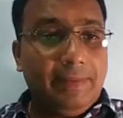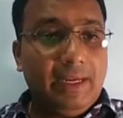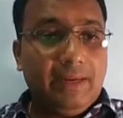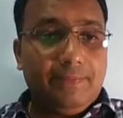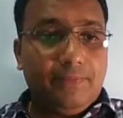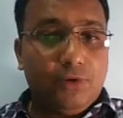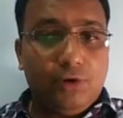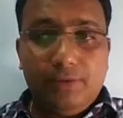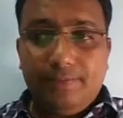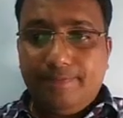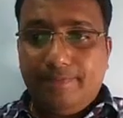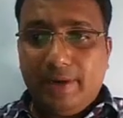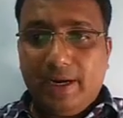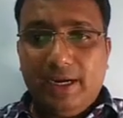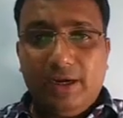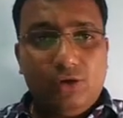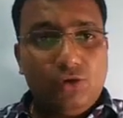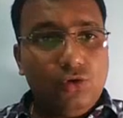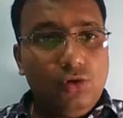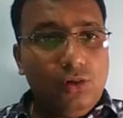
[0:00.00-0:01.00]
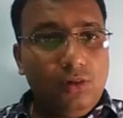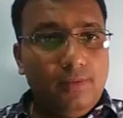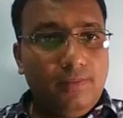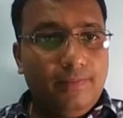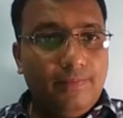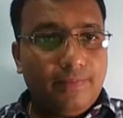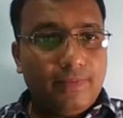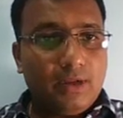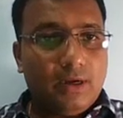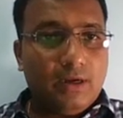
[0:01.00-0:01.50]
So this is about Epic
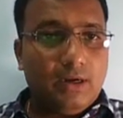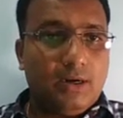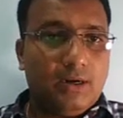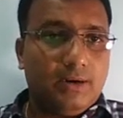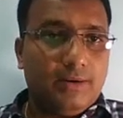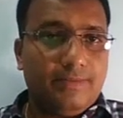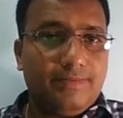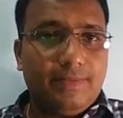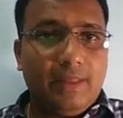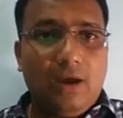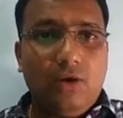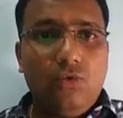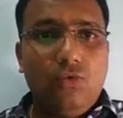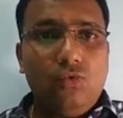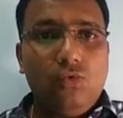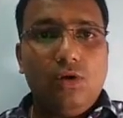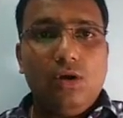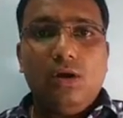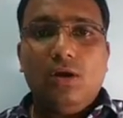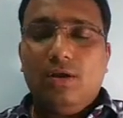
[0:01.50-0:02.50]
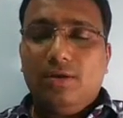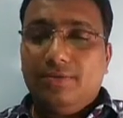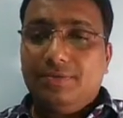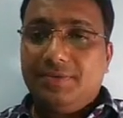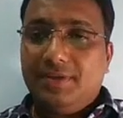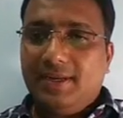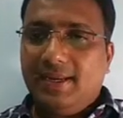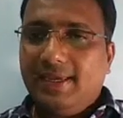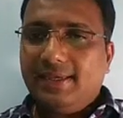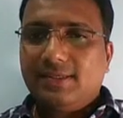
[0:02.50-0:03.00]
pen tool.
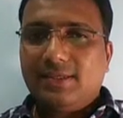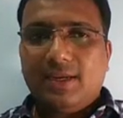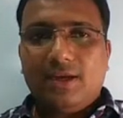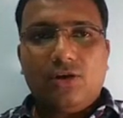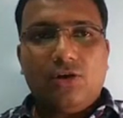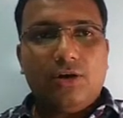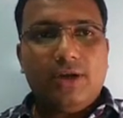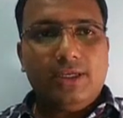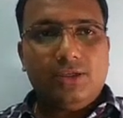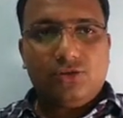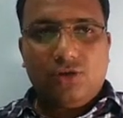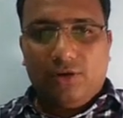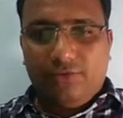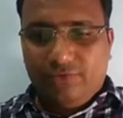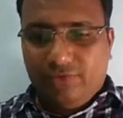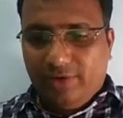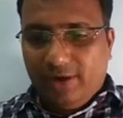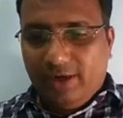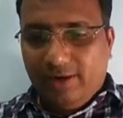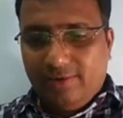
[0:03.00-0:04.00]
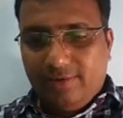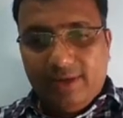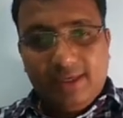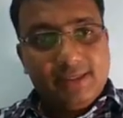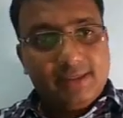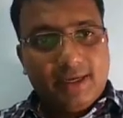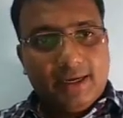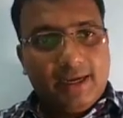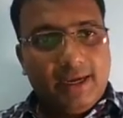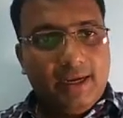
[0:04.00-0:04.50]
Now the next
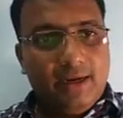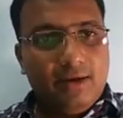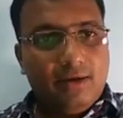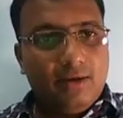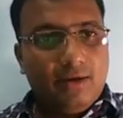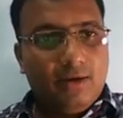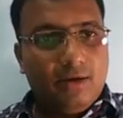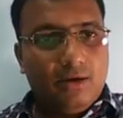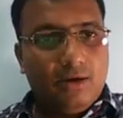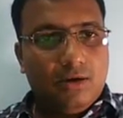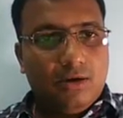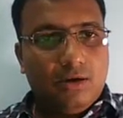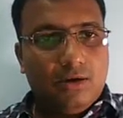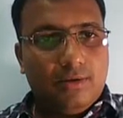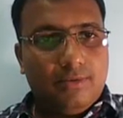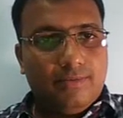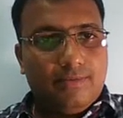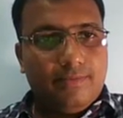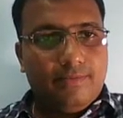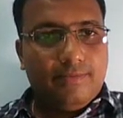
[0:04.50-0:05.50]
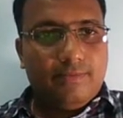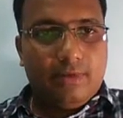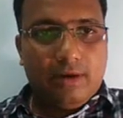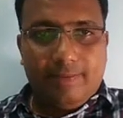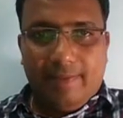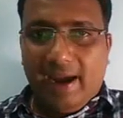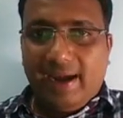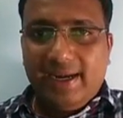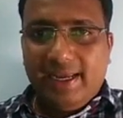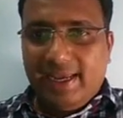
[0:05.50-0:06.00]
recording software is again
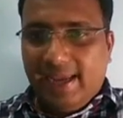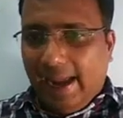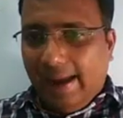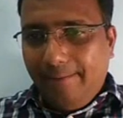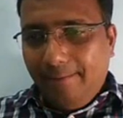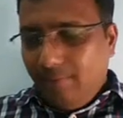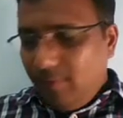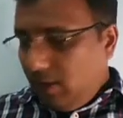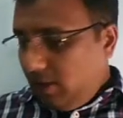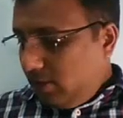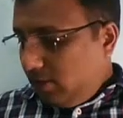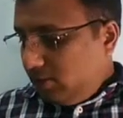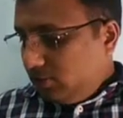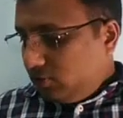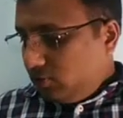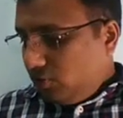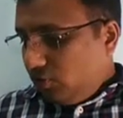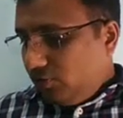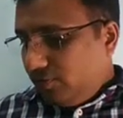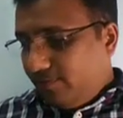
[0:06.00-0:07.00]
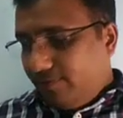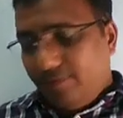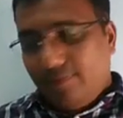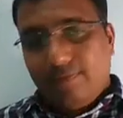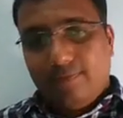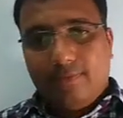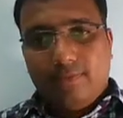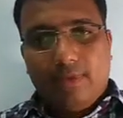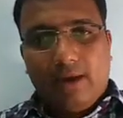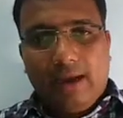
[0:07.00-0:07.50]
a Bandicam.
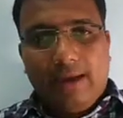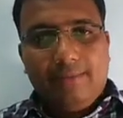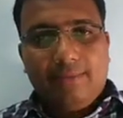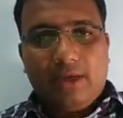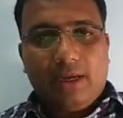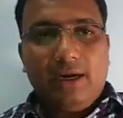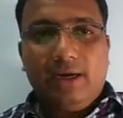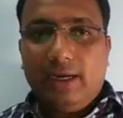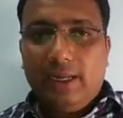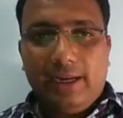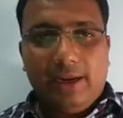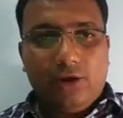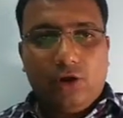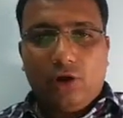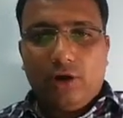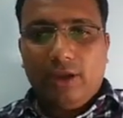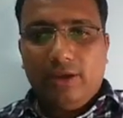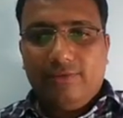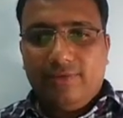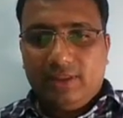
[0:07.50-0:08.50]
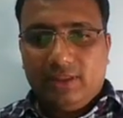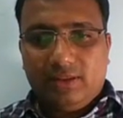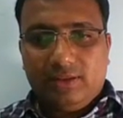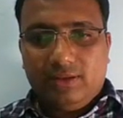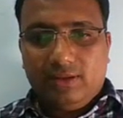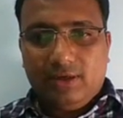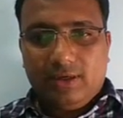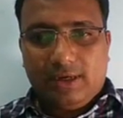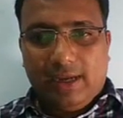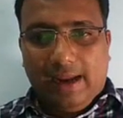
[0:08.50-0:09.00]
So I am
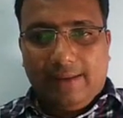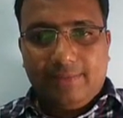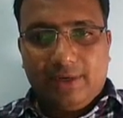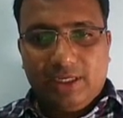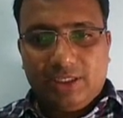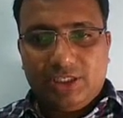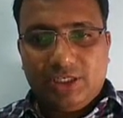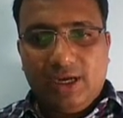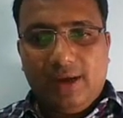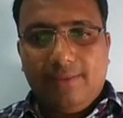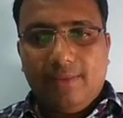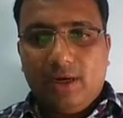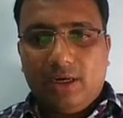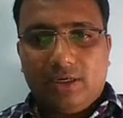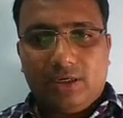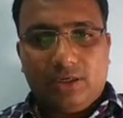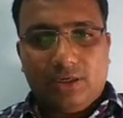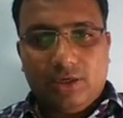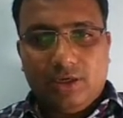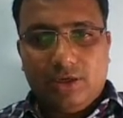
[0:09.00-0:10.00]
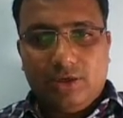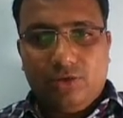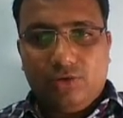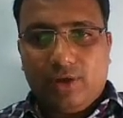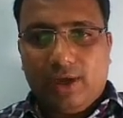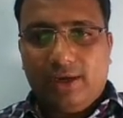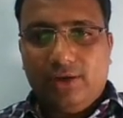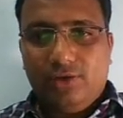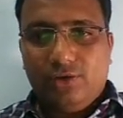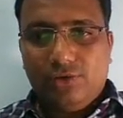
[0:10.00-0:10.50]
currently recording with
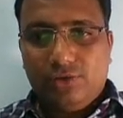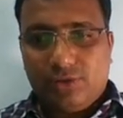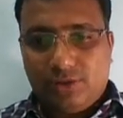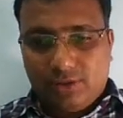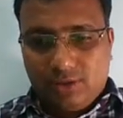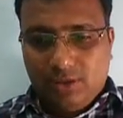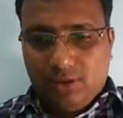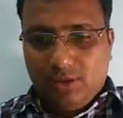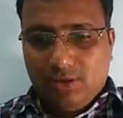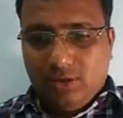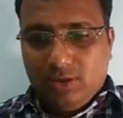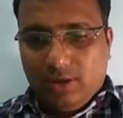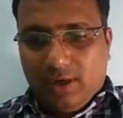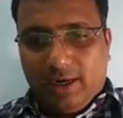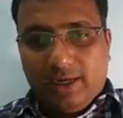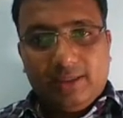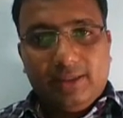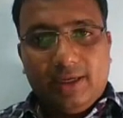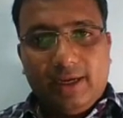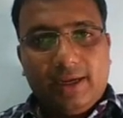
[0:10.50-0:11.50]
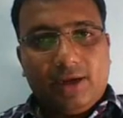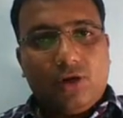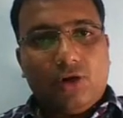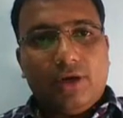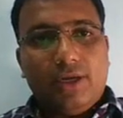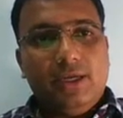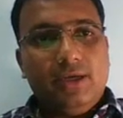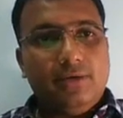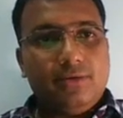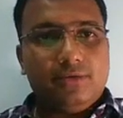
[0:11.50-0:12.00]
Camtesia, but you can use
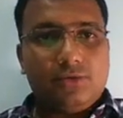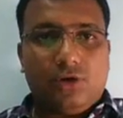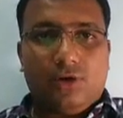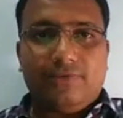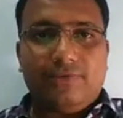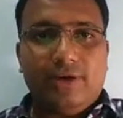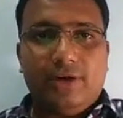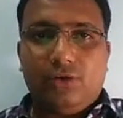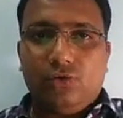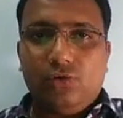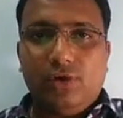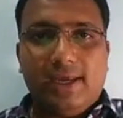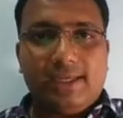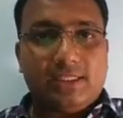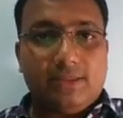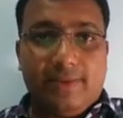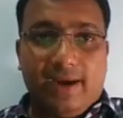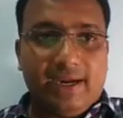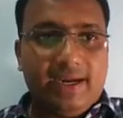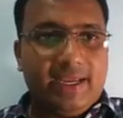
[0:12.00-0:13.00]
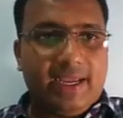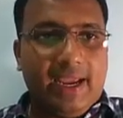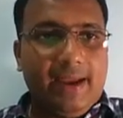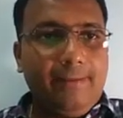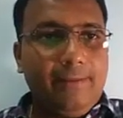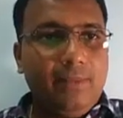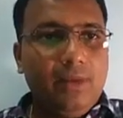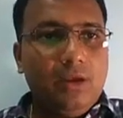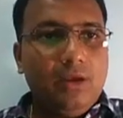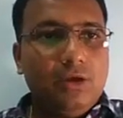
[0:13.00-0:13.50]
another recording software
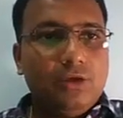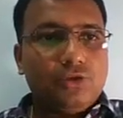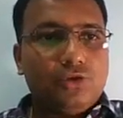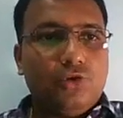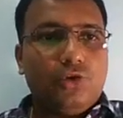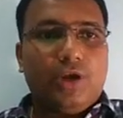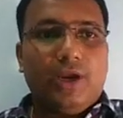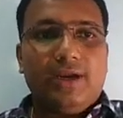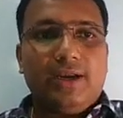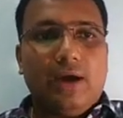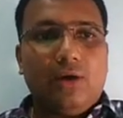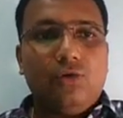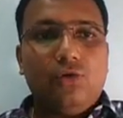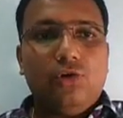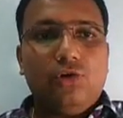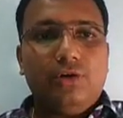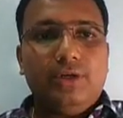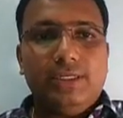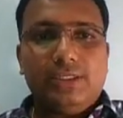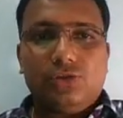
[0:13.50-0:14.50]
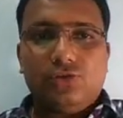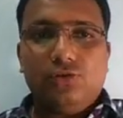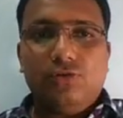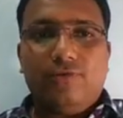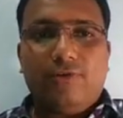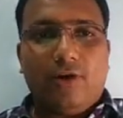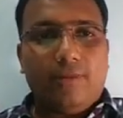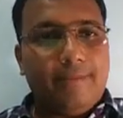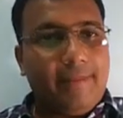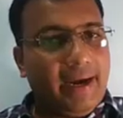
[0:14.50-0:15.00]
tool as a Bandicam. So you
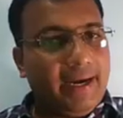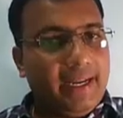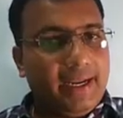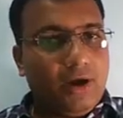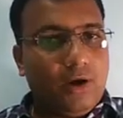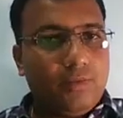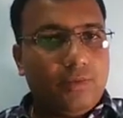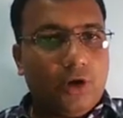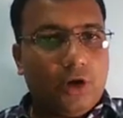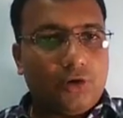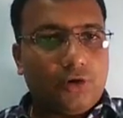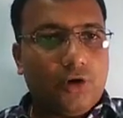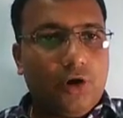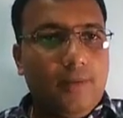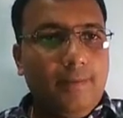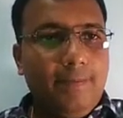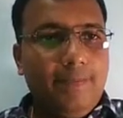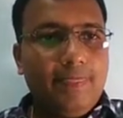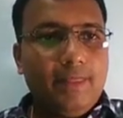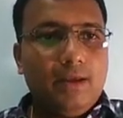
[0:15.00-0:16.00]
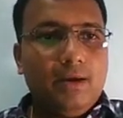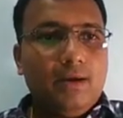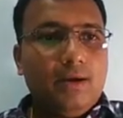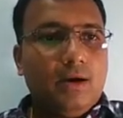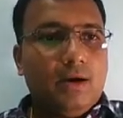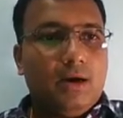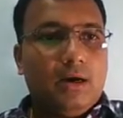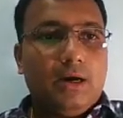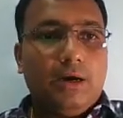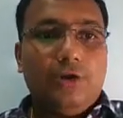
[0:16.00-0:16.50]
can download this tool from
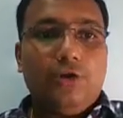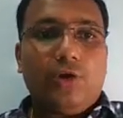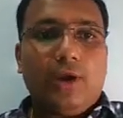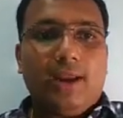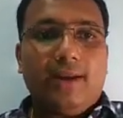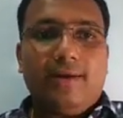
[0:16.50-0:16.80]
bandicam.com.